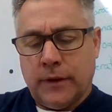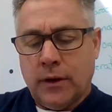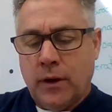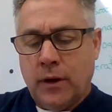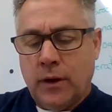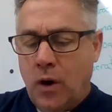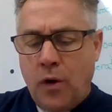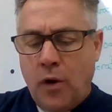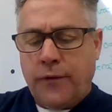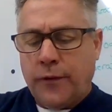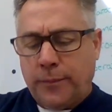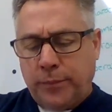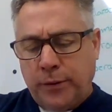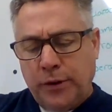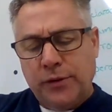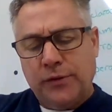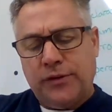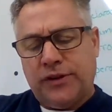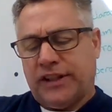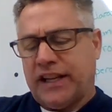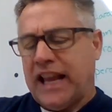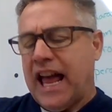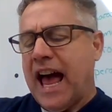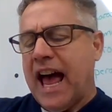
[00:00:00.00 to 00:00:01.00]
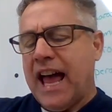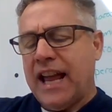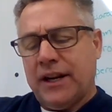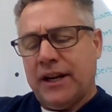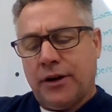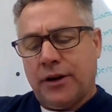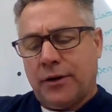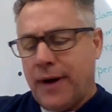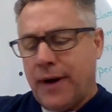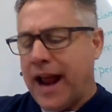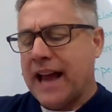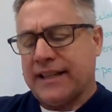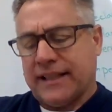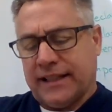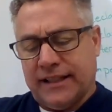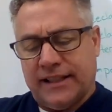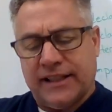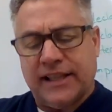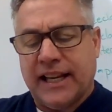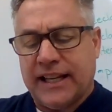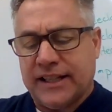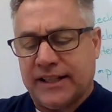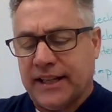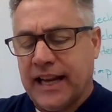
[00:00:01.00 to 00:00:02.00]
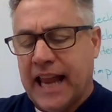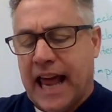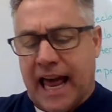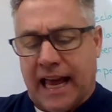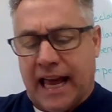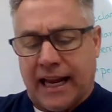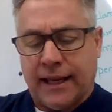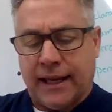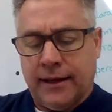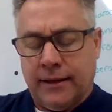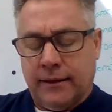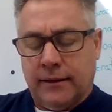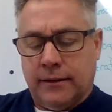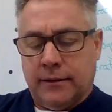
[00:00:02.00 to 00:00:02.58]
Oh, for blue sky and grass and such like.